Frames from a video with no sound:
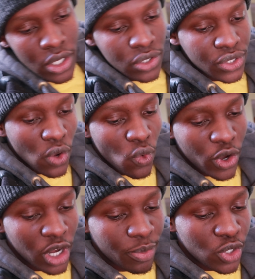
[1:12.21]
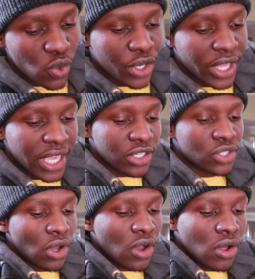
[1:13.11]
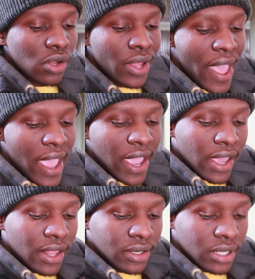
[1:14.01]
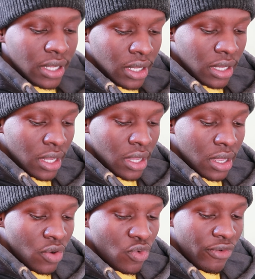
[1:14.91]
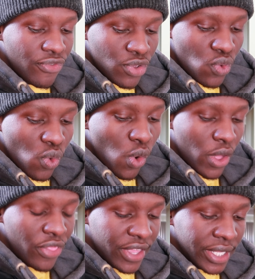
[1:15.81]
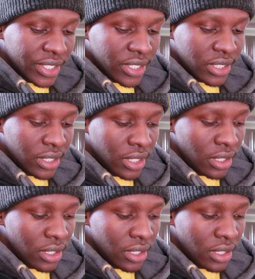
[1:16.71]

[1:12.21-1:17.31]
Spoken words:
So we're gonna be doing the install and review on this.